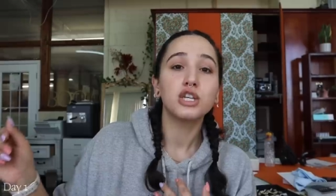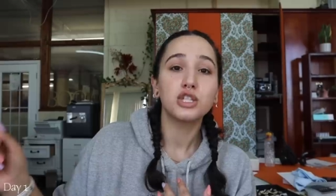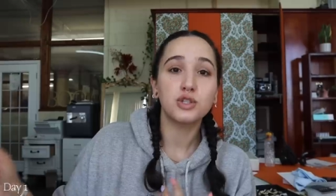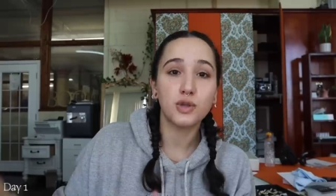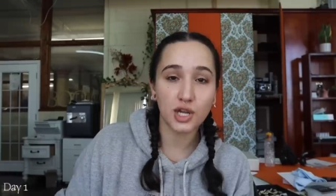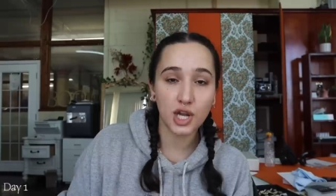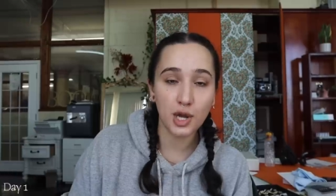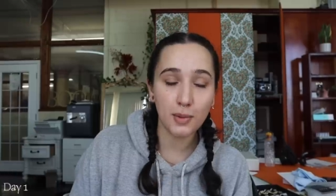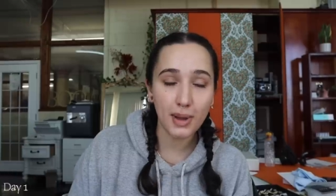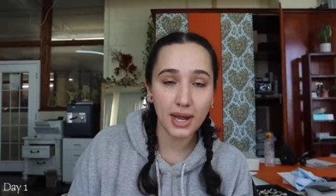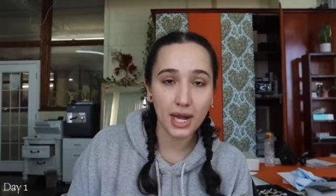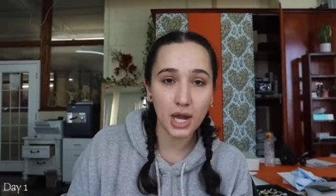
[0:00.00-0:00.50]
So
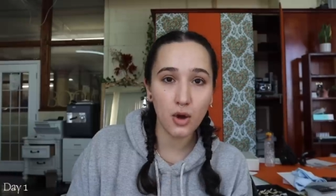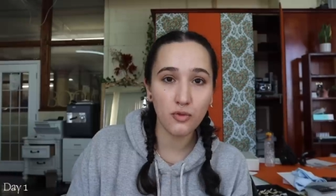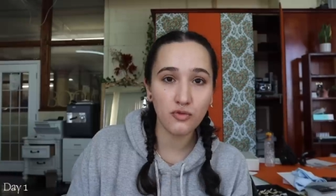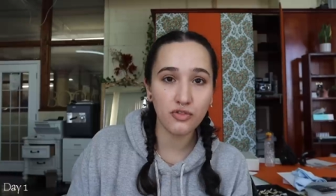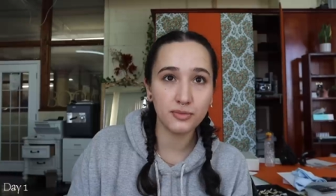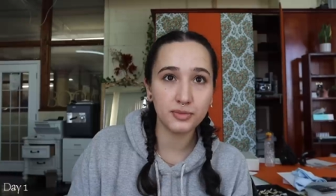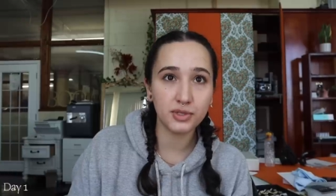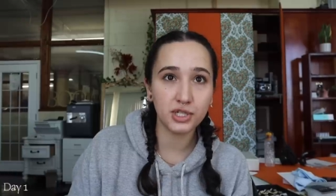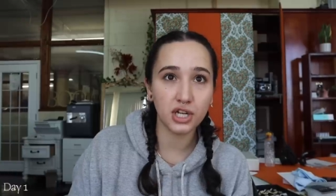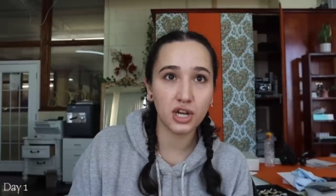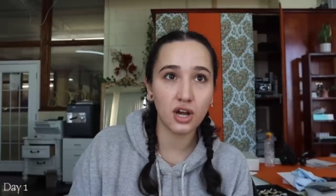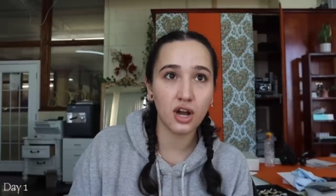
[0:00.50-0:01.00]
I come back home
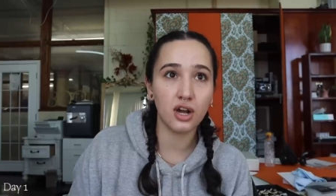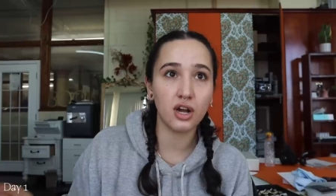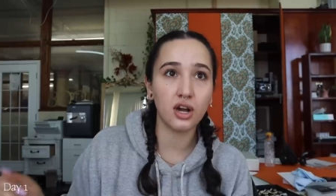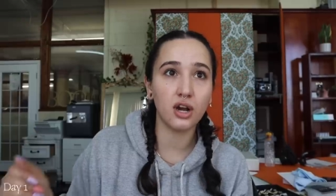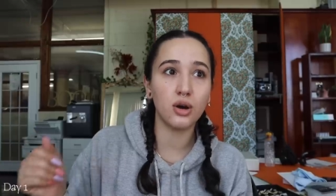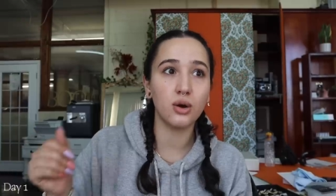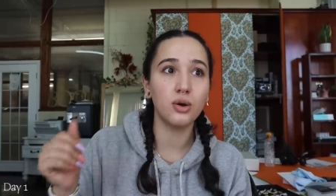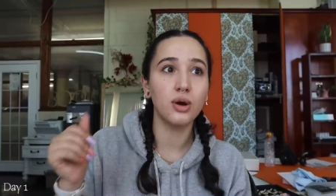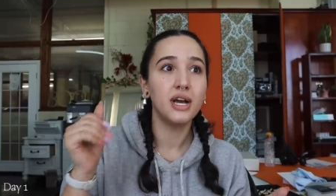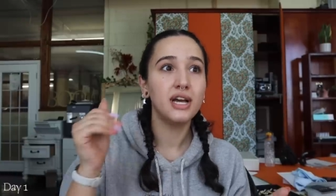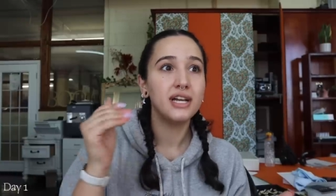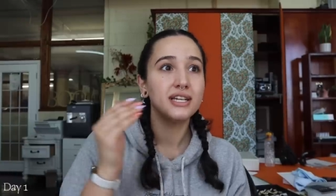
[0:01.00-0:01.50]
from
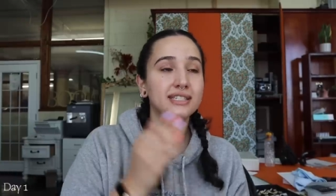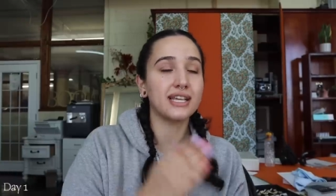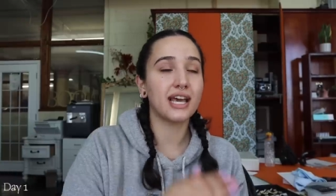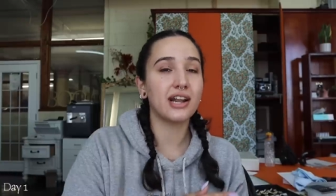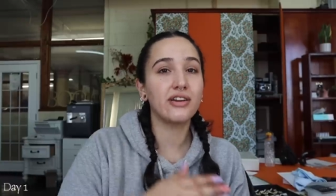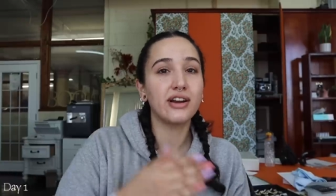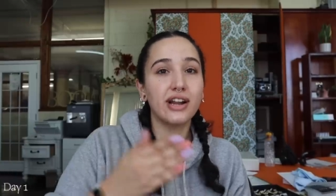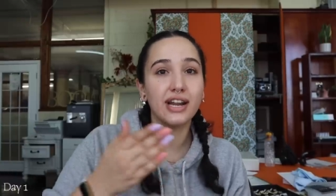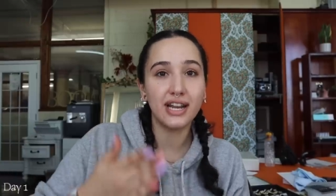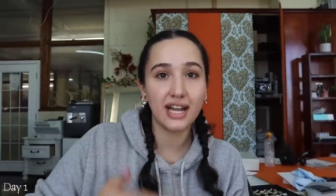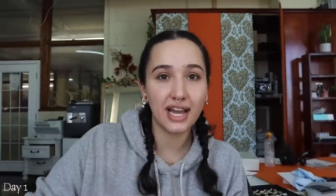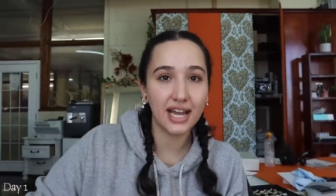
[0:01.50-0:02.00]
Chicago
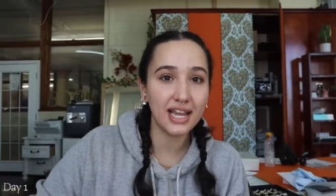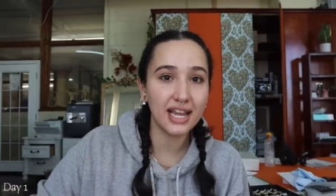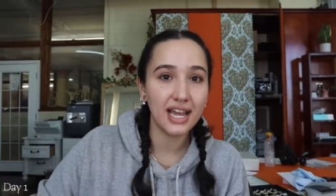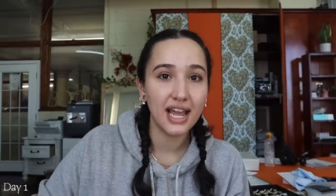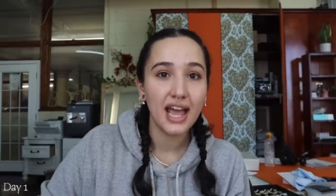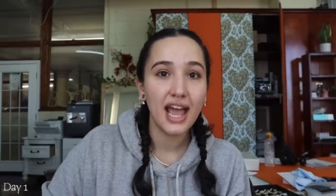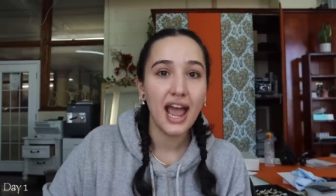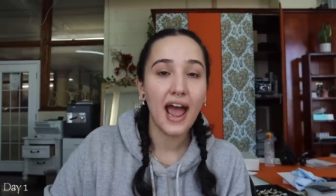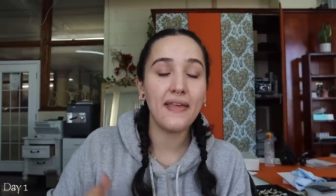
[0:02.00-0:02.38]
Saturday night,